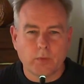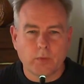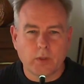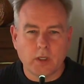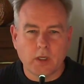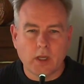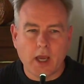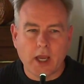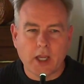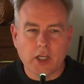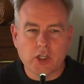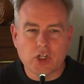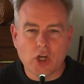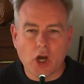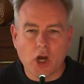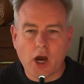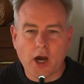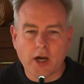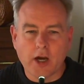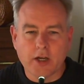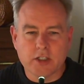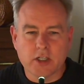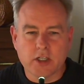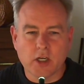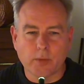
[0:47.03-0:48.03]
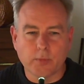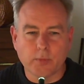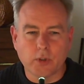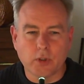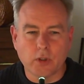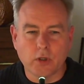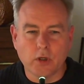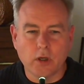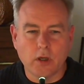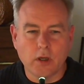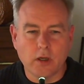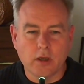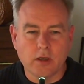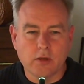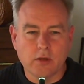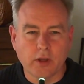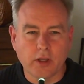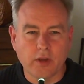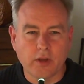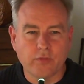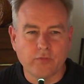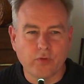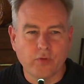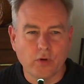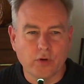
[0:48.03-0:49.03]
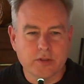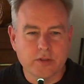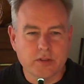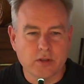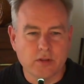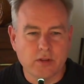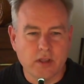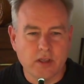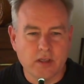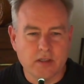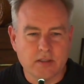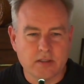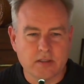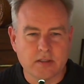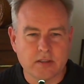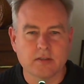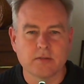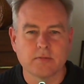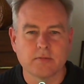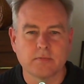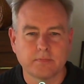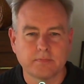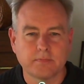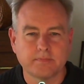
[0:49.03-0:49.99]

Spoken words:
G'day, Josh. I'm good. Looking forward to this.